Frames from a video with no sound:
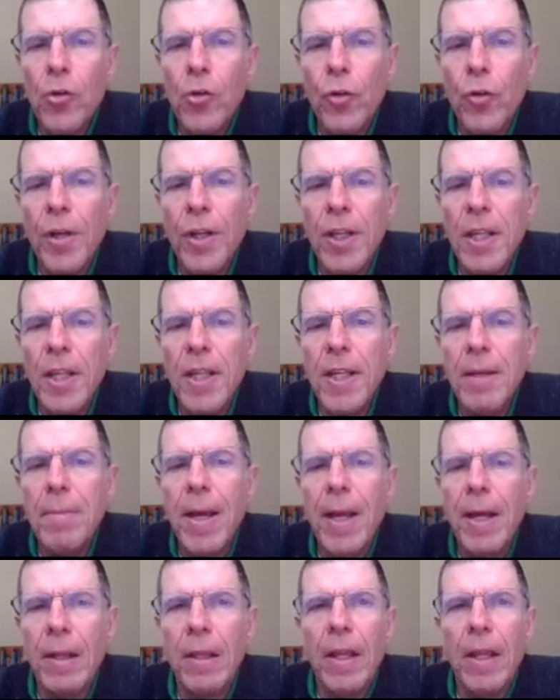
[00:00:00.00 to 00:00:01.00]
You can
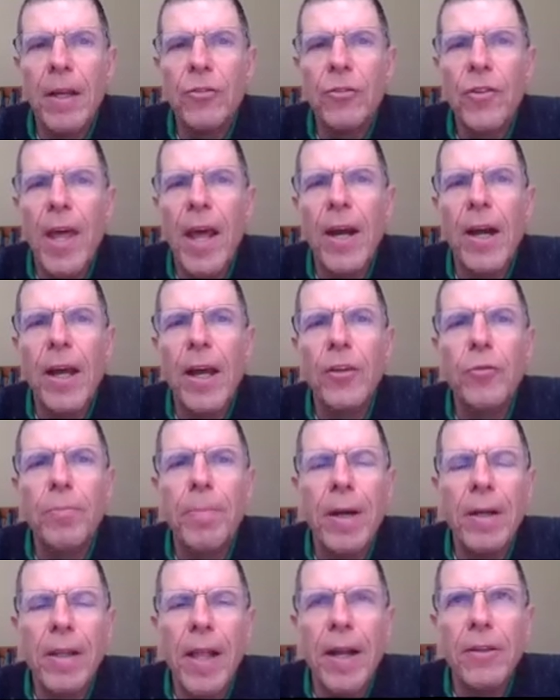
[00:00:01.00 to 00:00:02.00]
email us. Ken and I
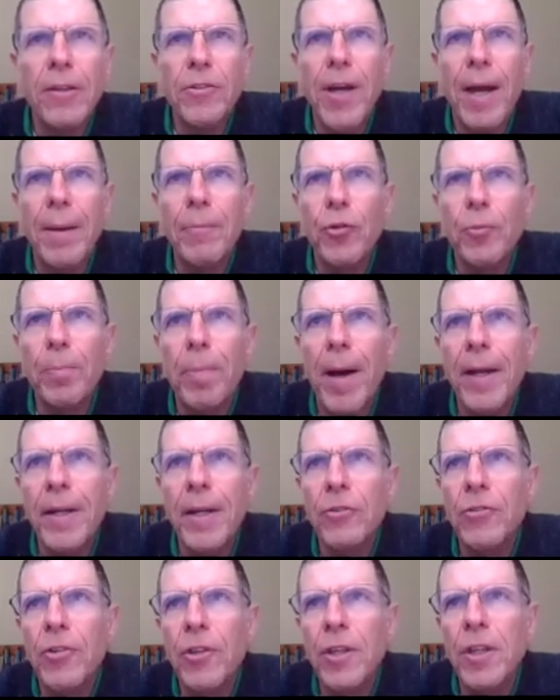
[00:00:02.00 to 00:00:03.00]
spend a lot of time
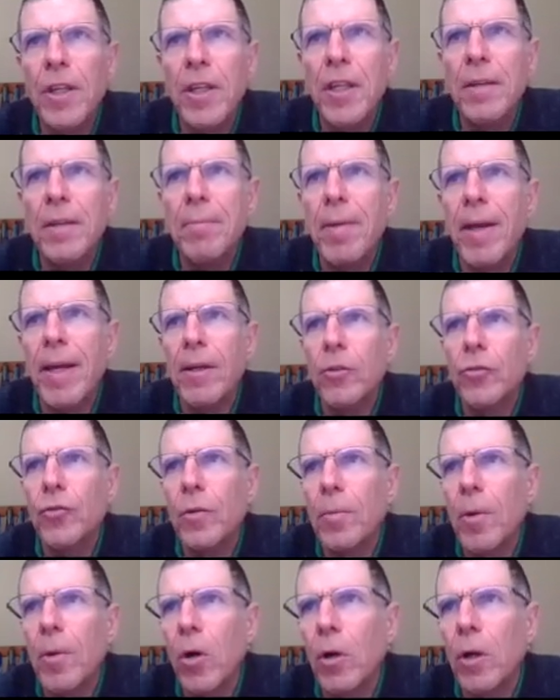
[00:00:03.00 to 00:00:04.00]
responding to emails
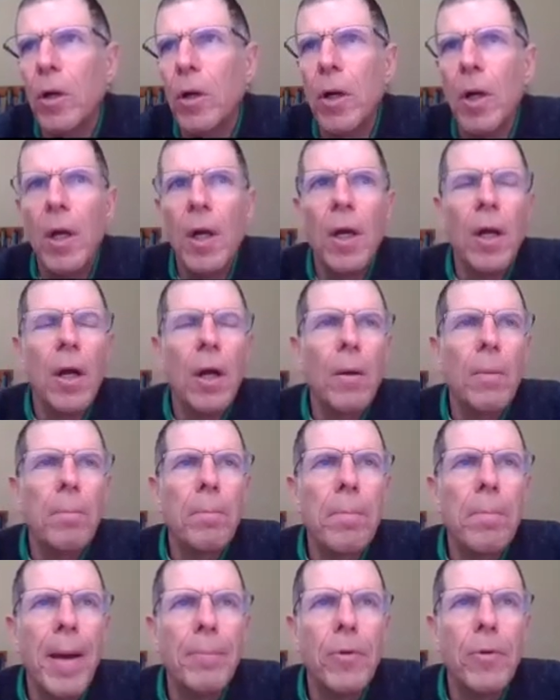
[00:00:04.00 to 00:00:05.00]
from our
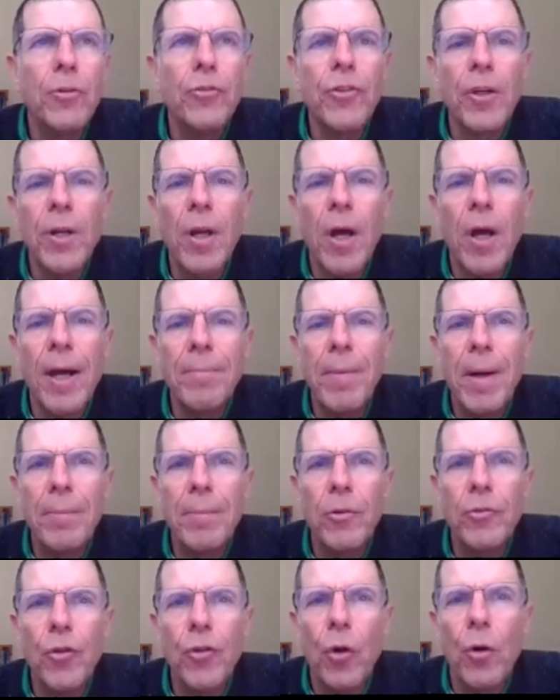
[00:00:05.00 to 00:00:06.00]
members and
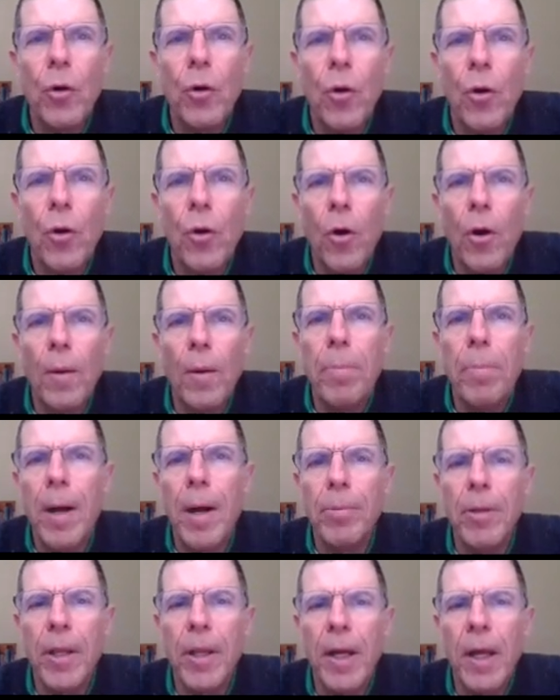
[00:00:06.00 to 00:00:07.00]
non-members, our
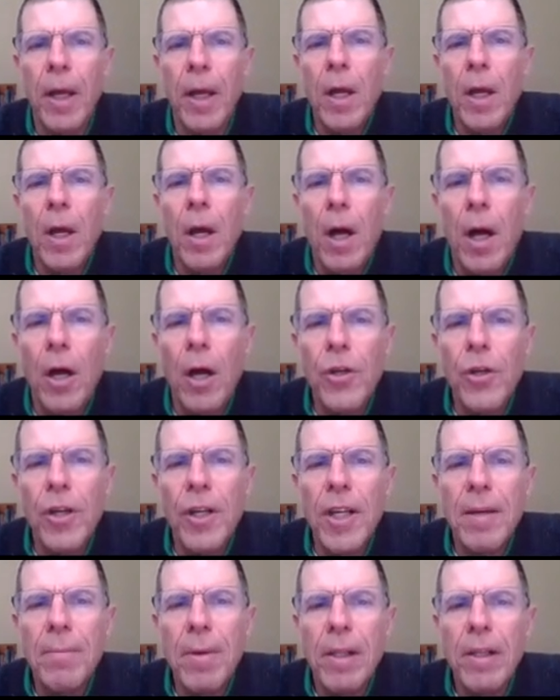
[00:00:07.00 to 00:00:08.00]
public. You
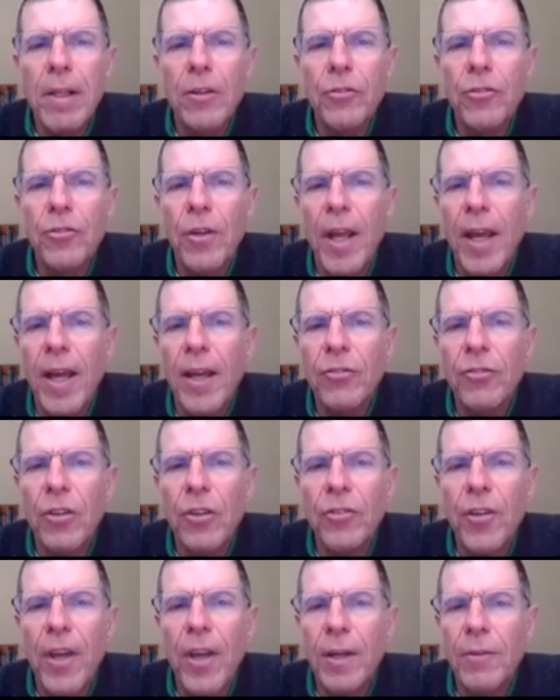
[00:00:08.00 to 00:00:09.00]
can email us at
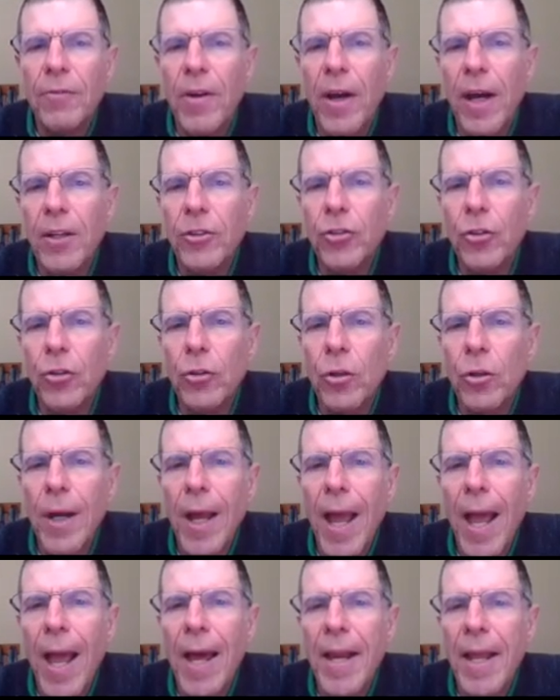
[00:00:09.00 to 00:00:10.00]

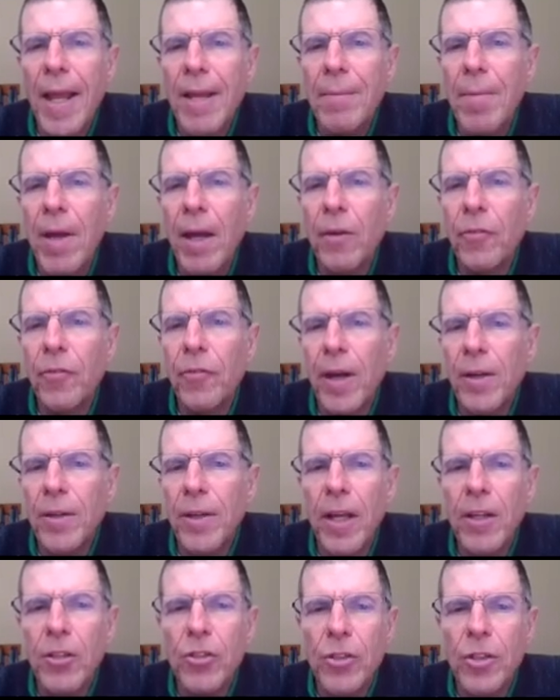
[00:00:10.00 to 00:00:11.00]

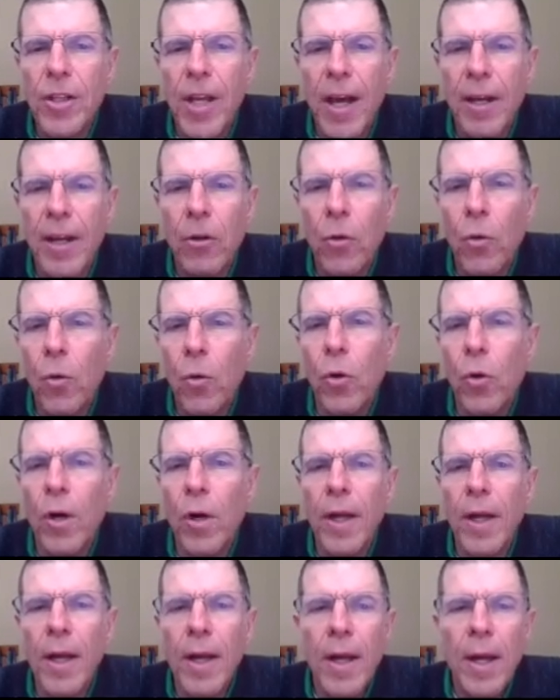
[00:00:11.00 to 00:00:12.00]

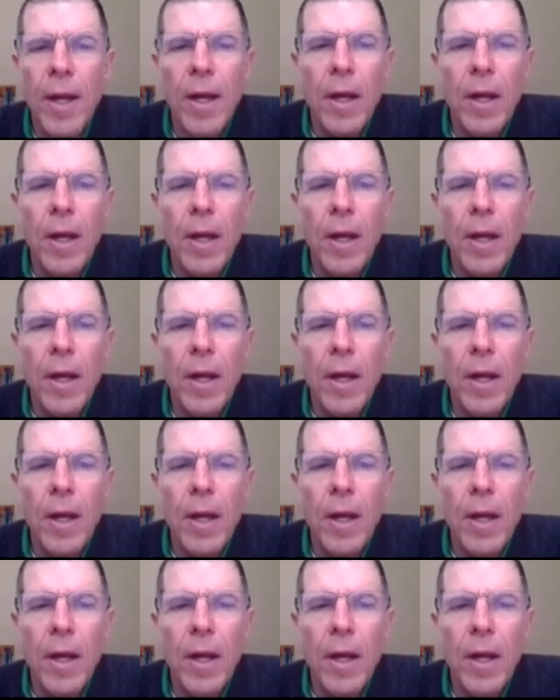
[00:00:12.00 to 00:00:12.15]
ssaadvisor@amacfoundation.org.